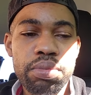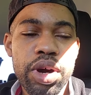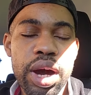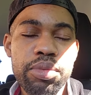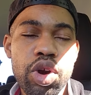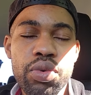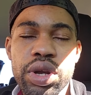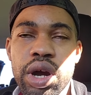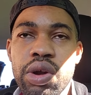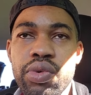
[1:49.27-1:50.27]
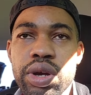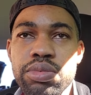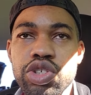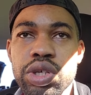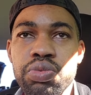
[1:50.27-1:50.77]
But I'm going with a Real
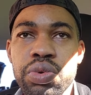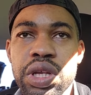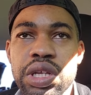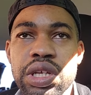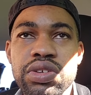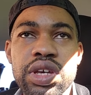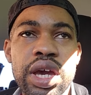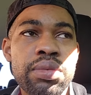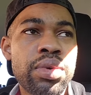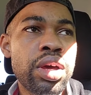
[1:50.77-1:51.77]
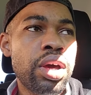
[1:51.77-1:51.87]
Madrid winning this game.